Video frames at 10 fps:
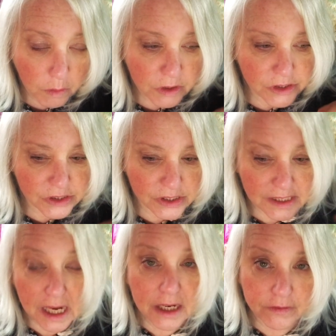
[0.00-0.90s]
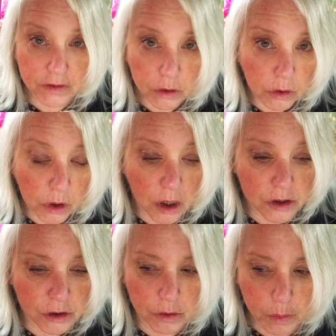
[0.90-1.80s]
which is a sign of a
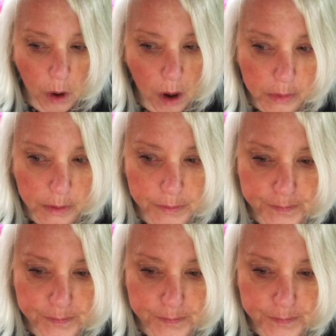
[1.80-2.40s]
neurological problem.